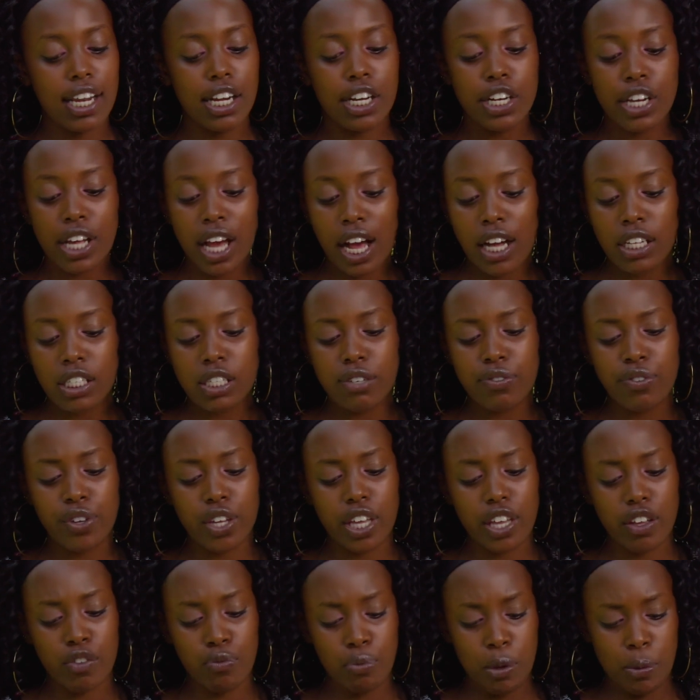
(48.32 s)
learning how to
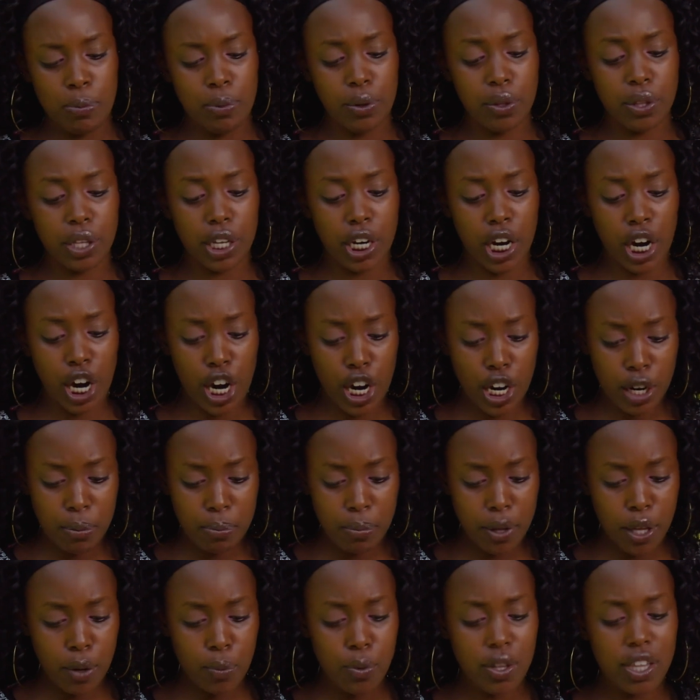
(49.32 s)
forgive people that
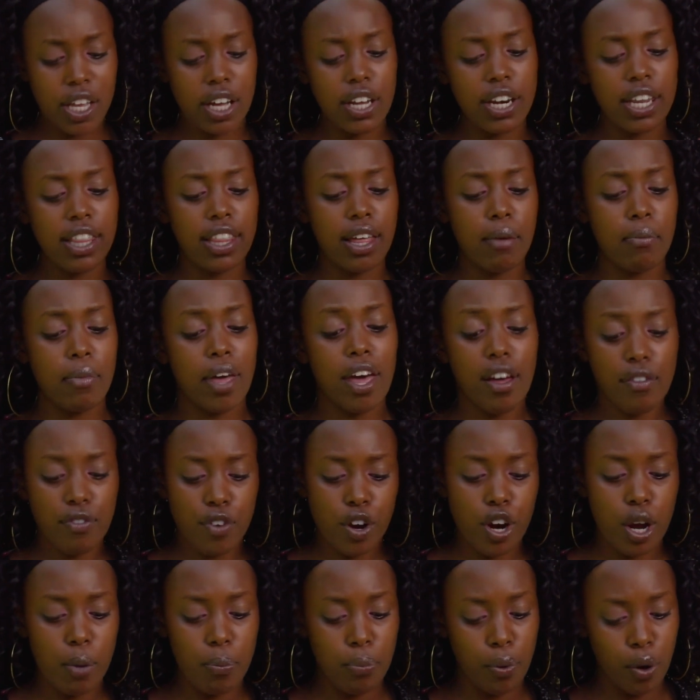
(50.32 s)
hurt me without them
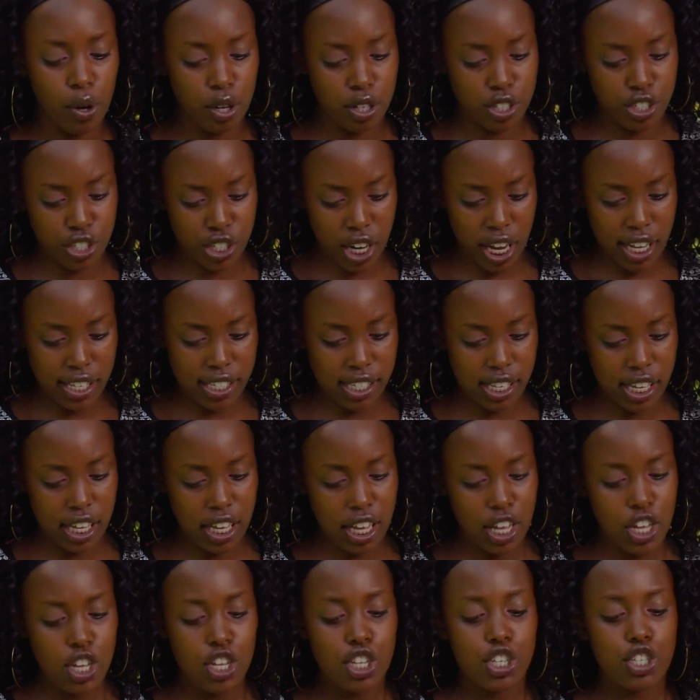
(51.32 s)
ever
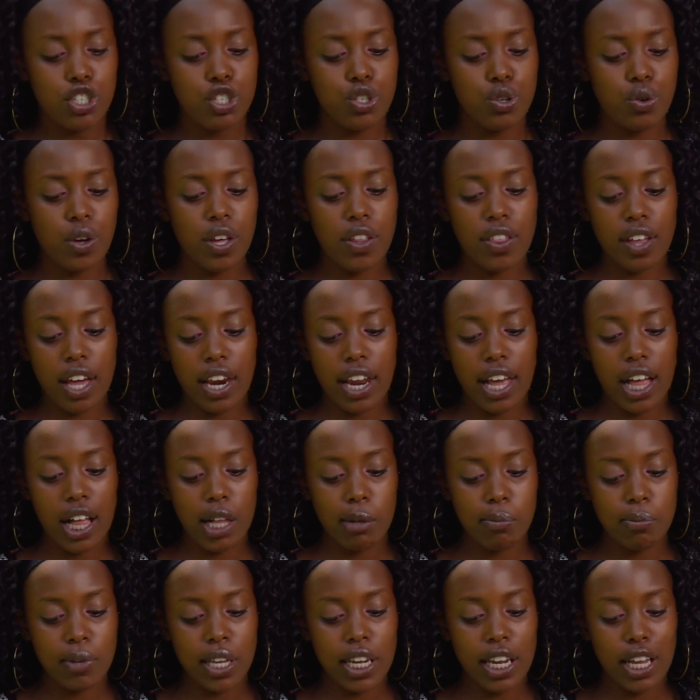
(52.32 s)
apologizing. Doing that
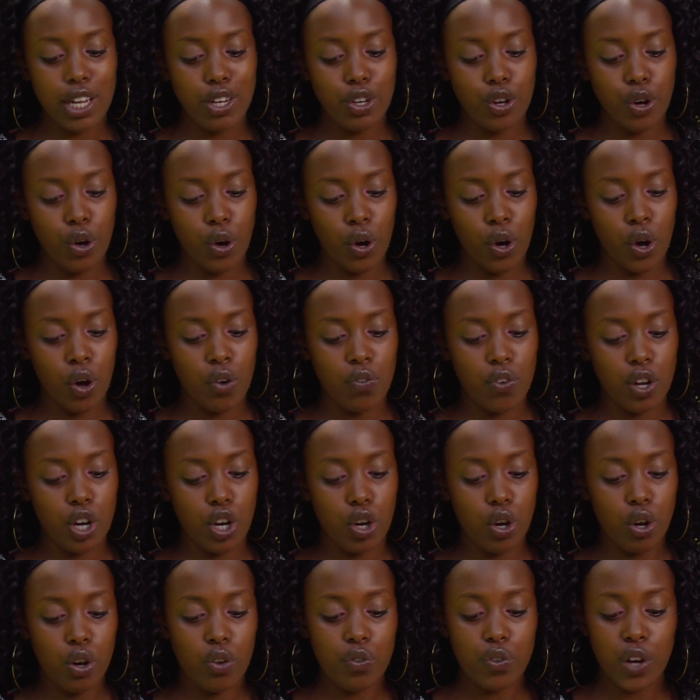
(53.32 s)
helped me let go of a
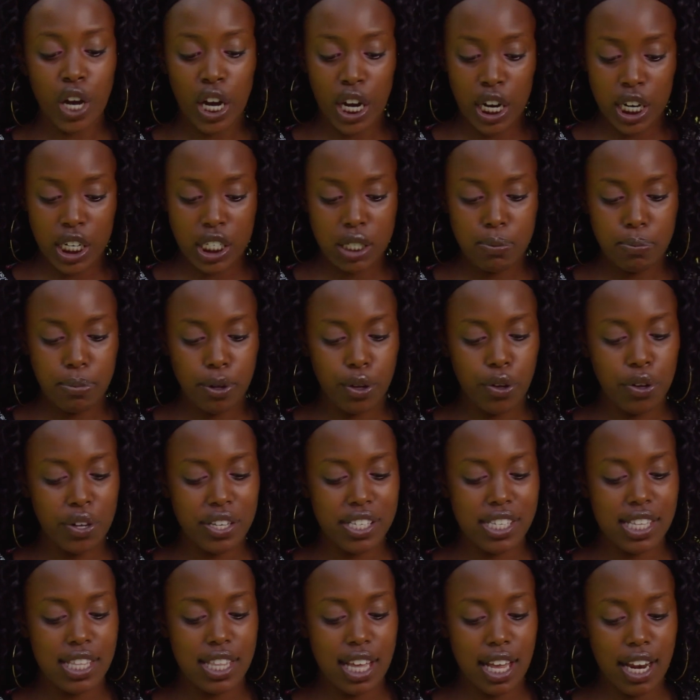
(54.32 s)
lot of hurt,
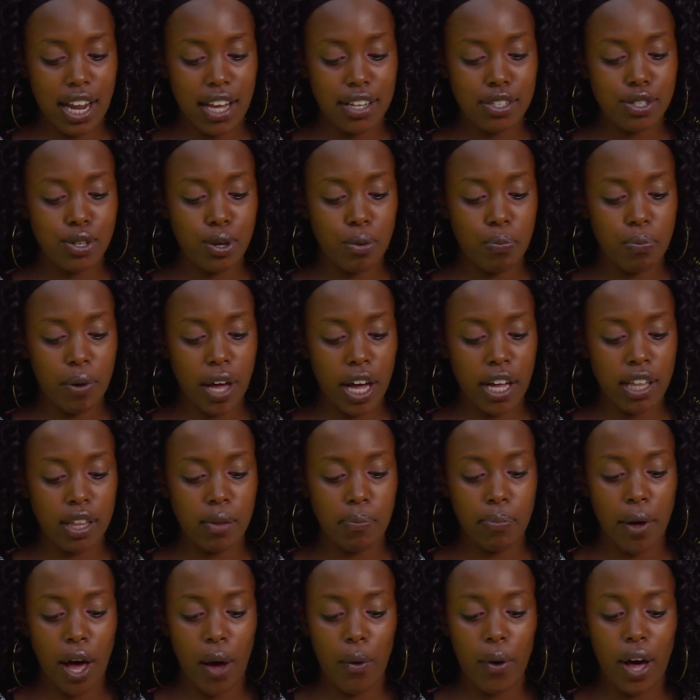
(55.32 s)
because then I took back
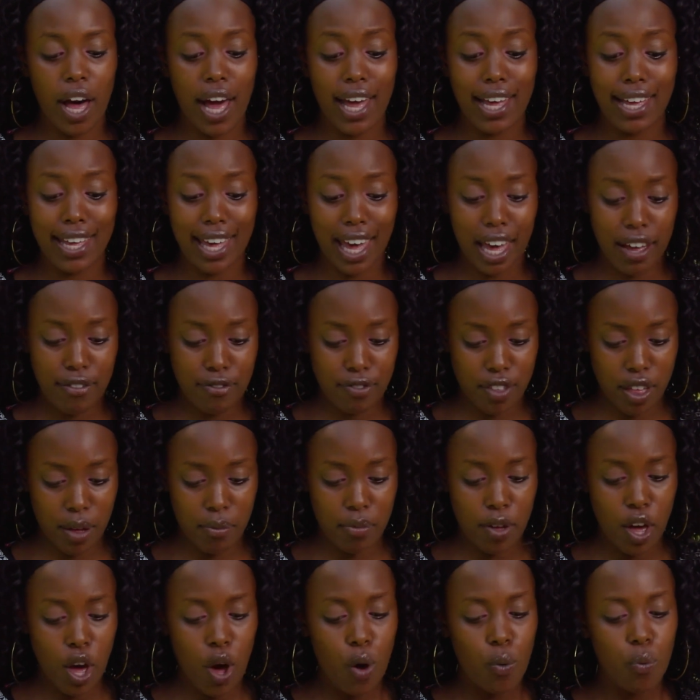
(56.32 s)
the power I gave
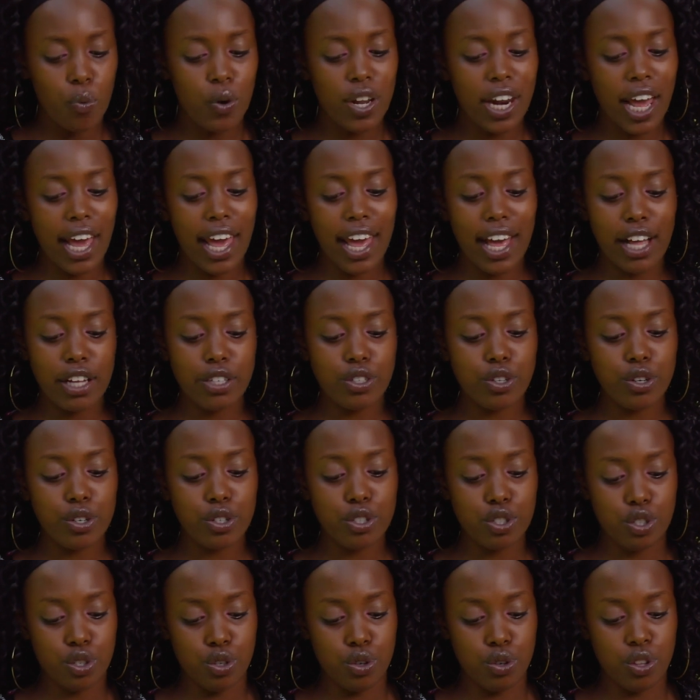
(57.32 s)
them when I held
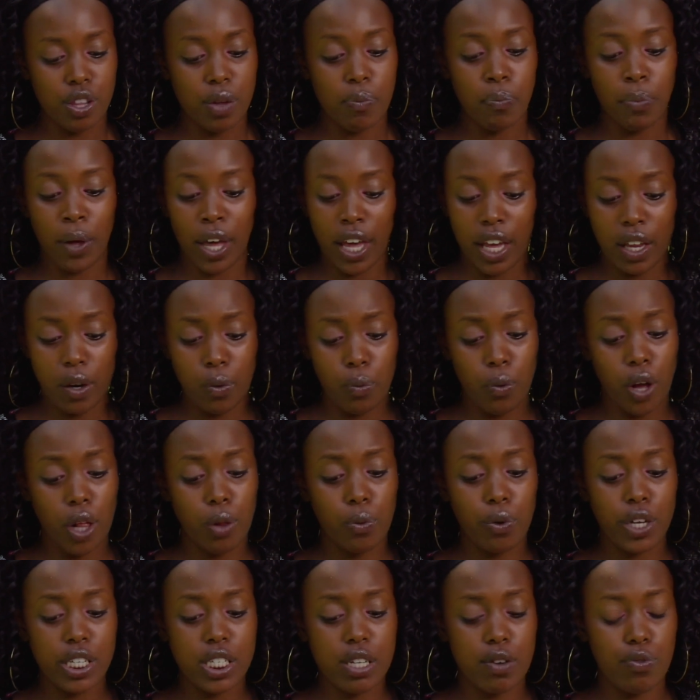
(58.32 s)
onto the pain
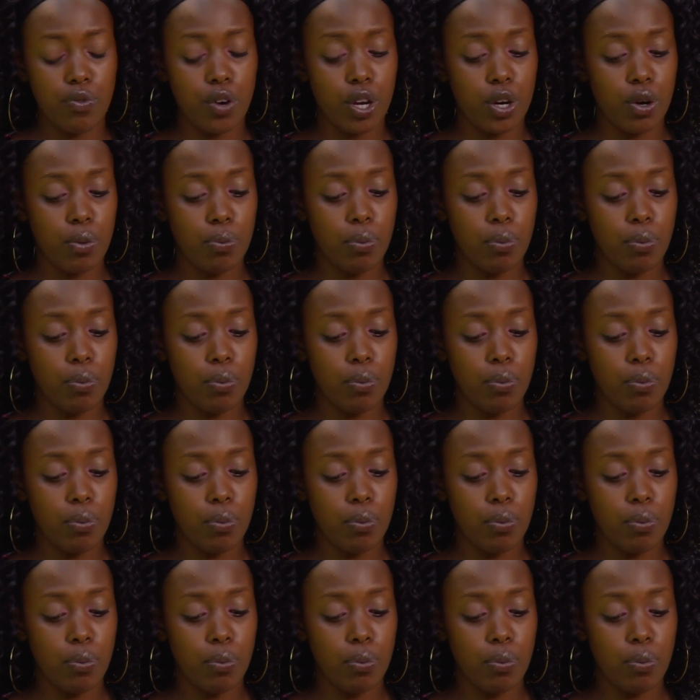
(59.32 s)
while waiting for an